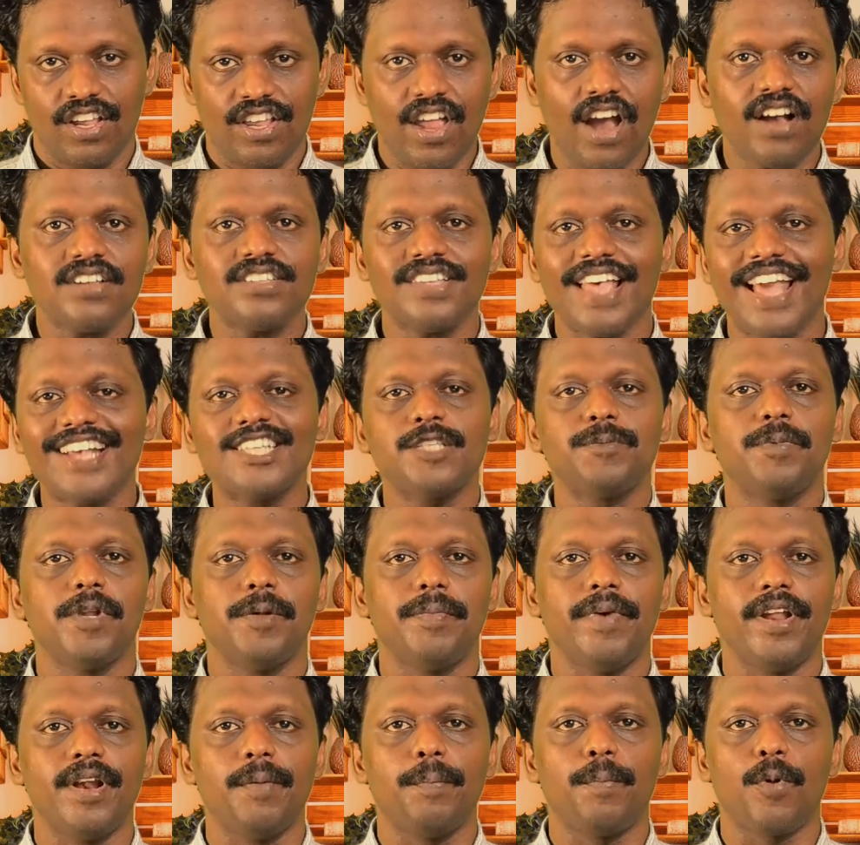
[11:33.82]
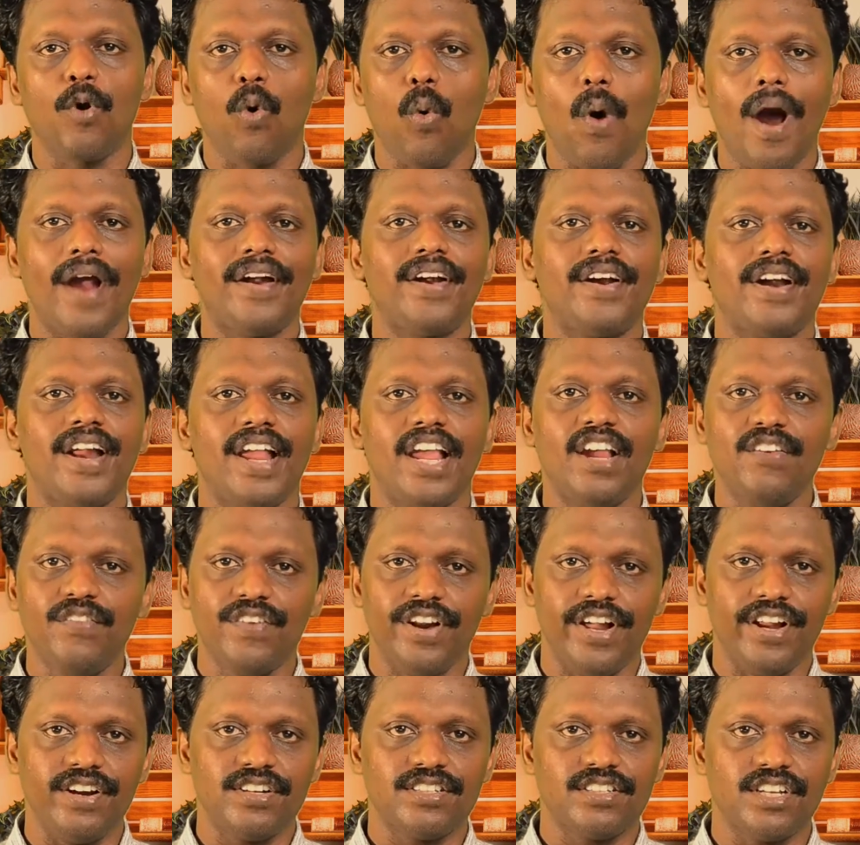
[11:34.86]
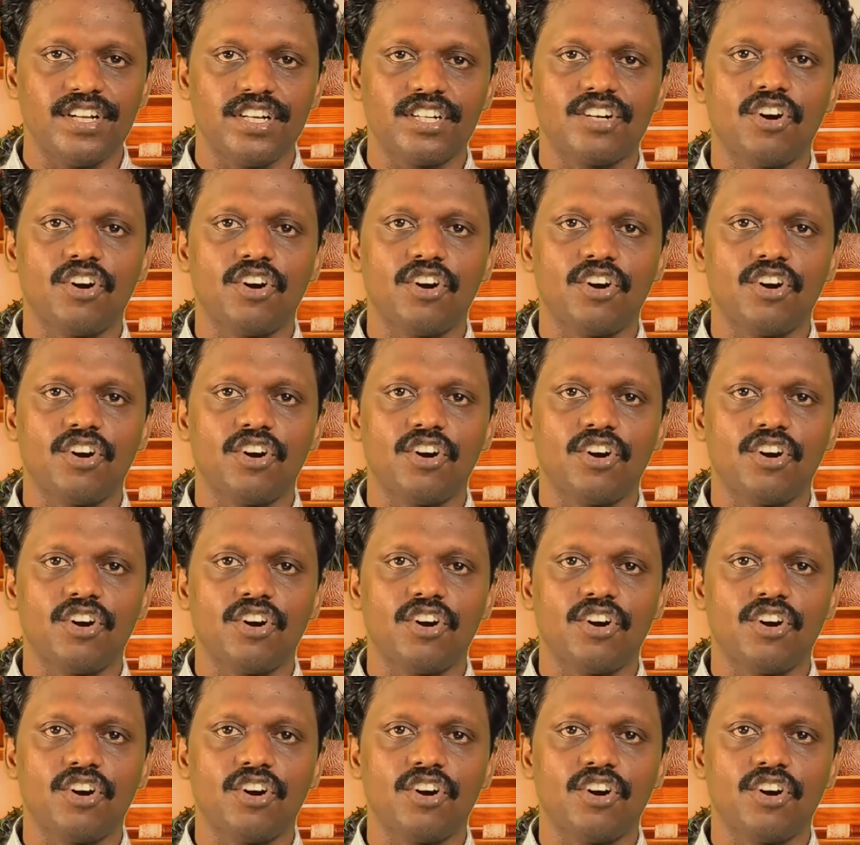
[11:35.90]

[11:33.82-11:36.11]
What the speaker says: Young's experiment provided evidence